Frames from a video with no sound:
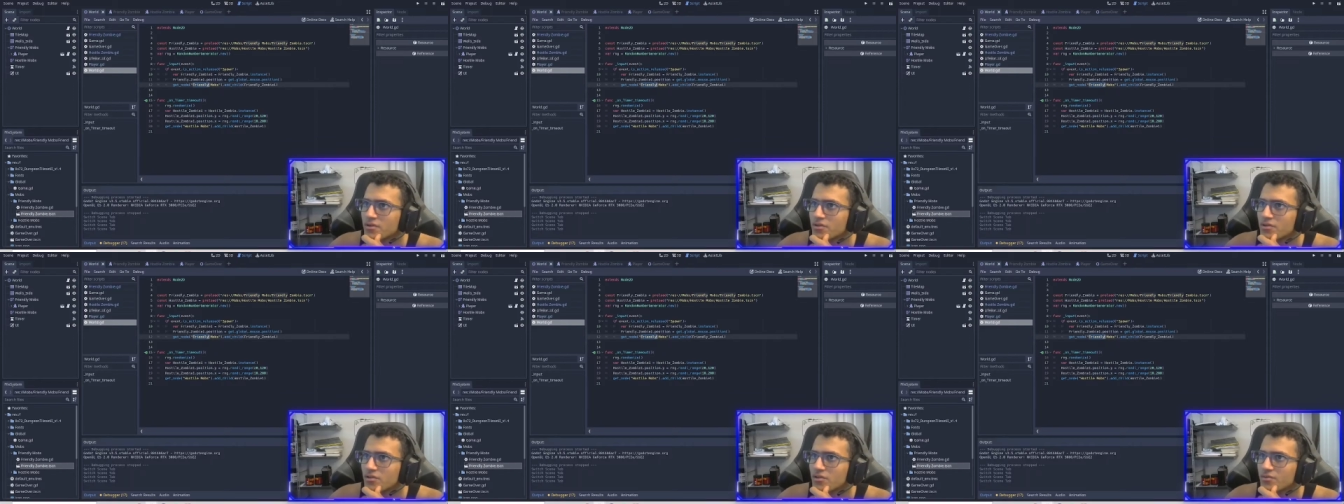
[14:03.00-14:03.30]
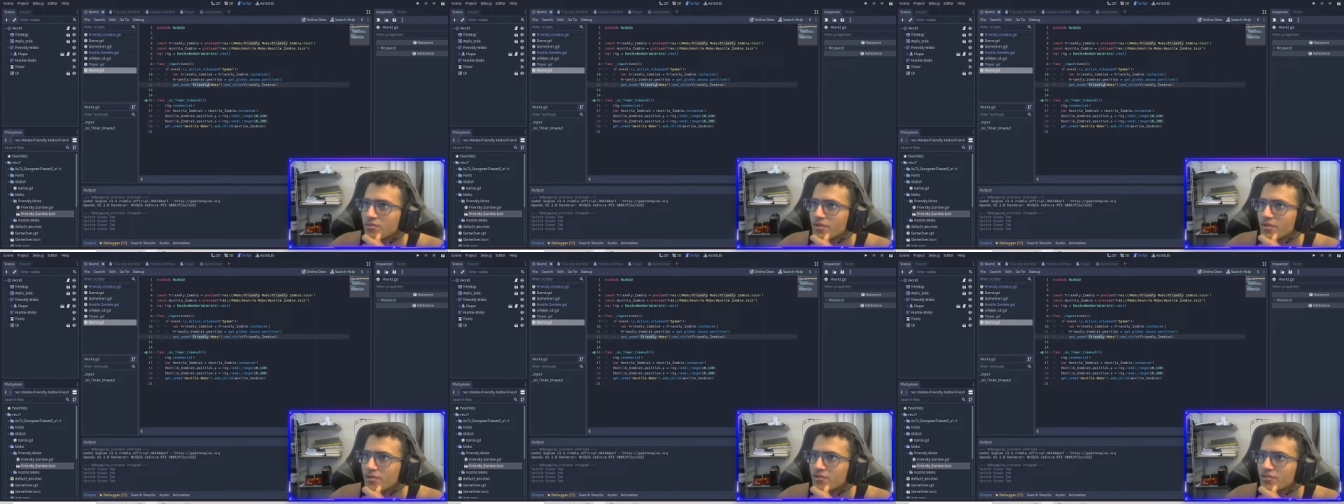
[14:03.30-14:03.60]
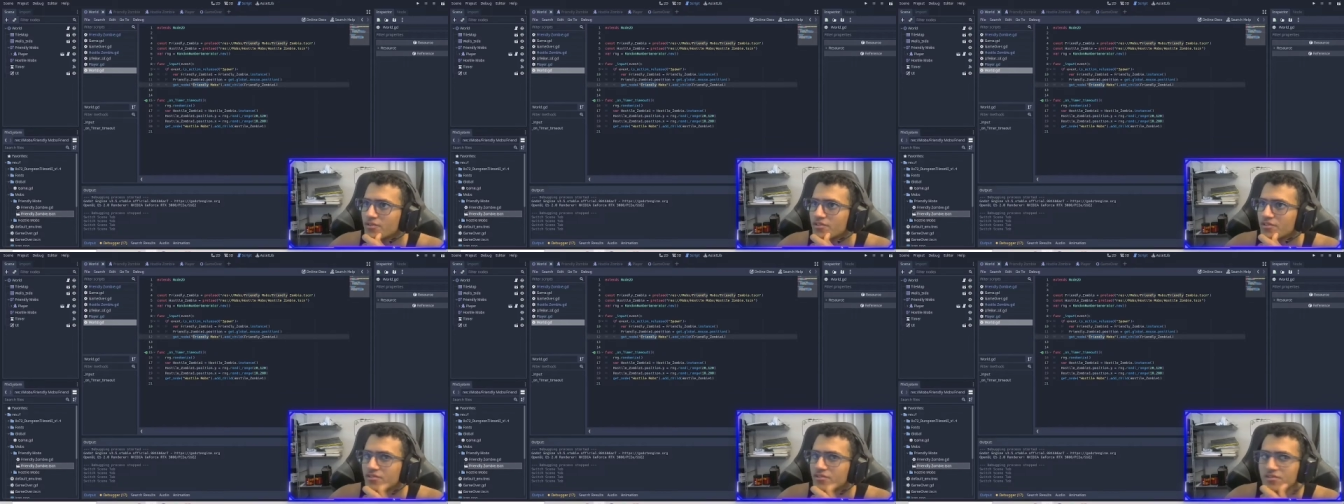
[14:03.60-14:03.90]
Nope,
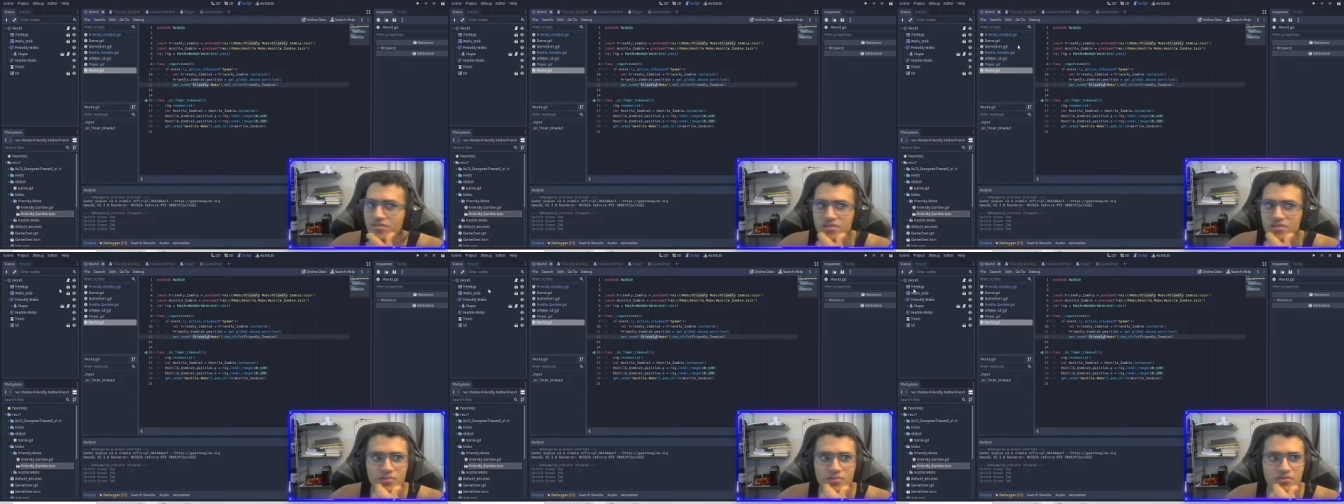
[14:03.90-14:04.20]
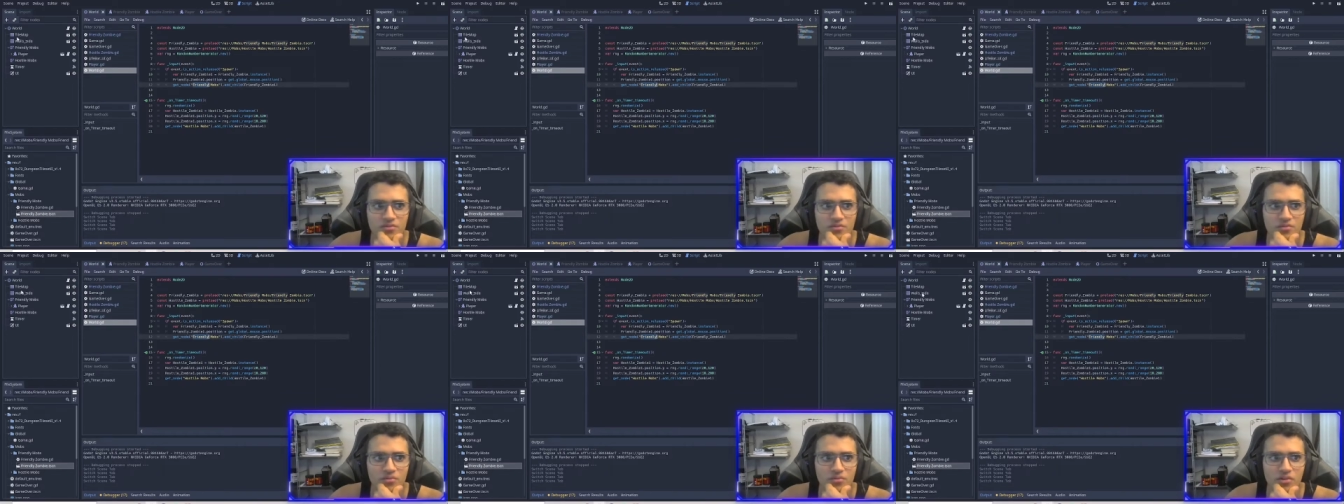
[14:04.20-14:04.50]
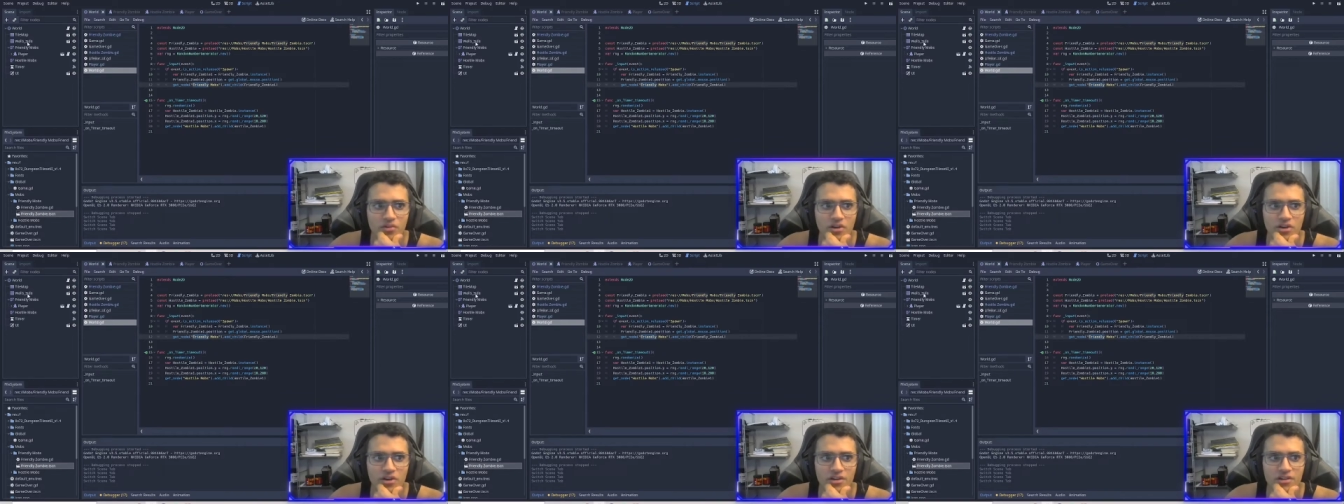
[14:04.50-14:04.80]
everything seems
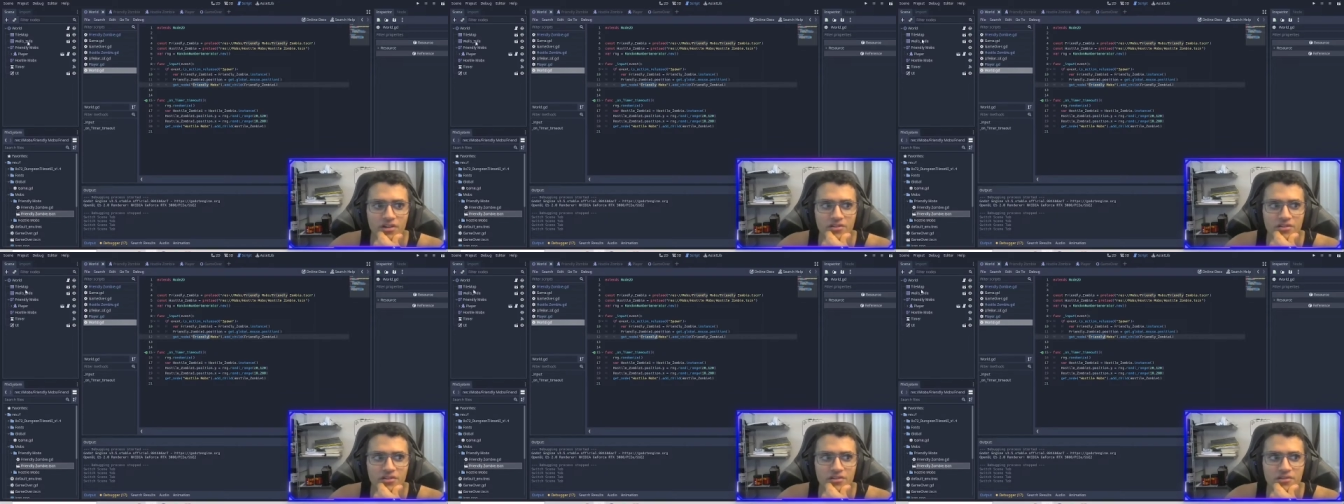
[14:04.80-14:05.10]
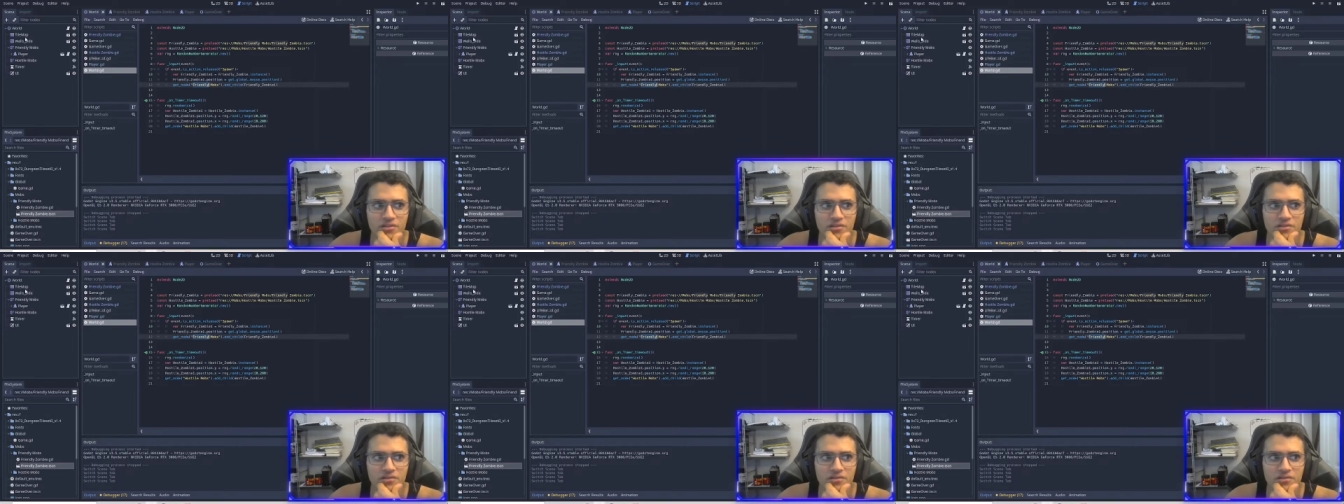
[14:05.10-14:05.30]
right.